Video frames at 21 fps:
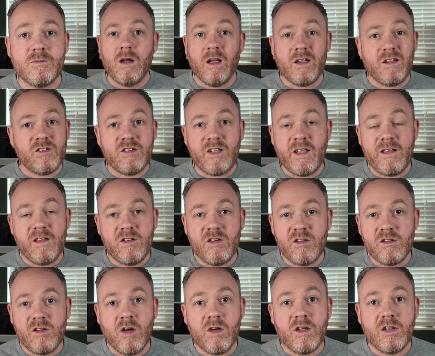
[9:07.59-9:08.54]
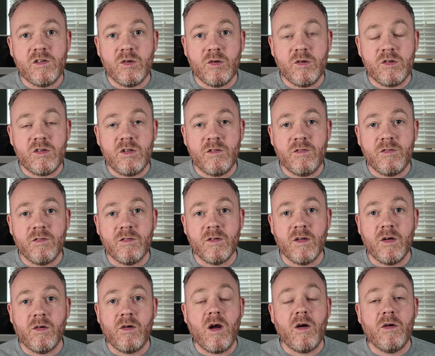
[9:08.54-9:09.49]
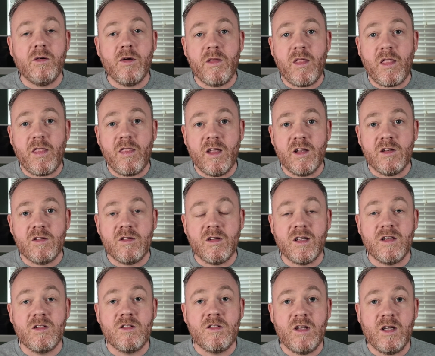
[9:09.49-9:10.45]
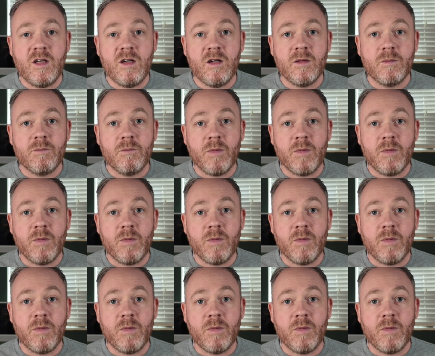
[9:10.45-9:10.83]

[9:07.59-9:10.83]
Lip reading: Like I say, this is not exhaustive and there are other things to consider,